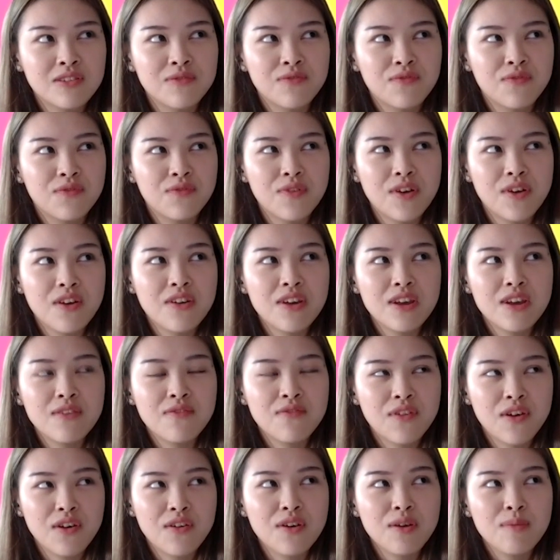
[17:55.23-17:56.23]
very,
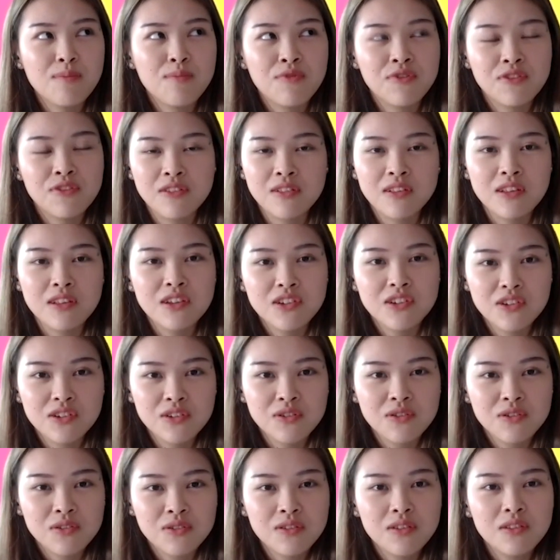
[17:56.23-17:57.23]
very
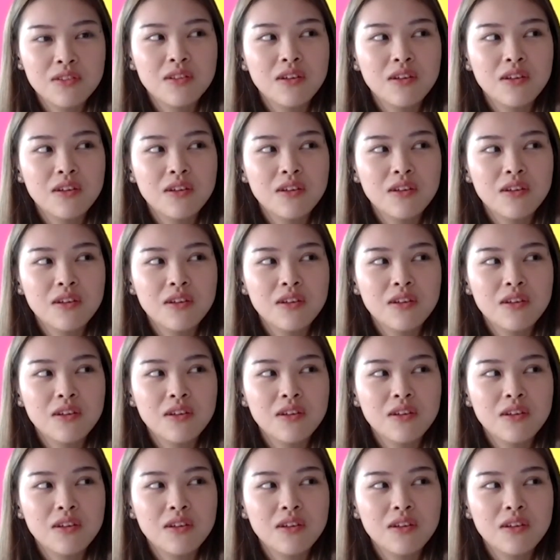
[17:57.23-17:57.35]
prestigious